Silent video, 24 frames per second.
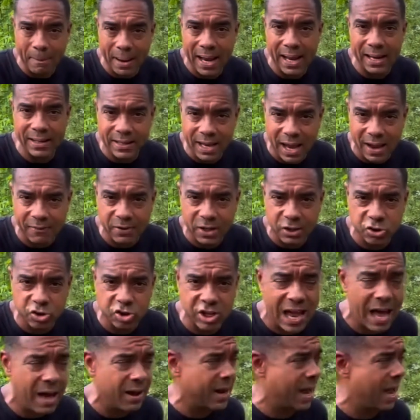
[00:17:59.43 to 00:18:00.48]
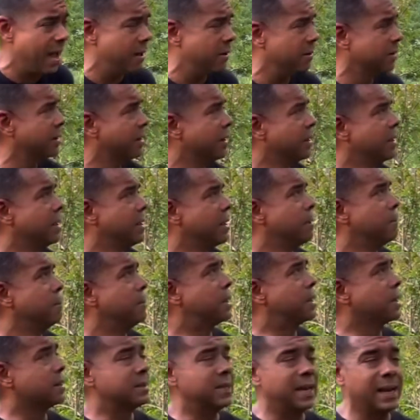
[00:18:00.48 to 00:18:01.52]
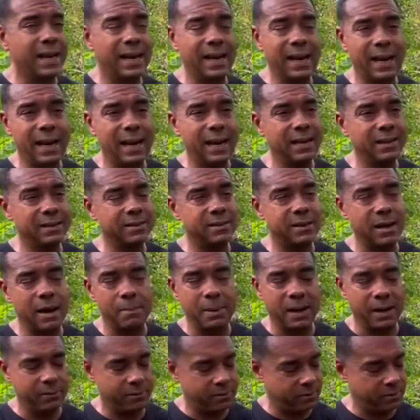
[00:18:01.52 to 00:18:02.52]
David a shout out because he is, good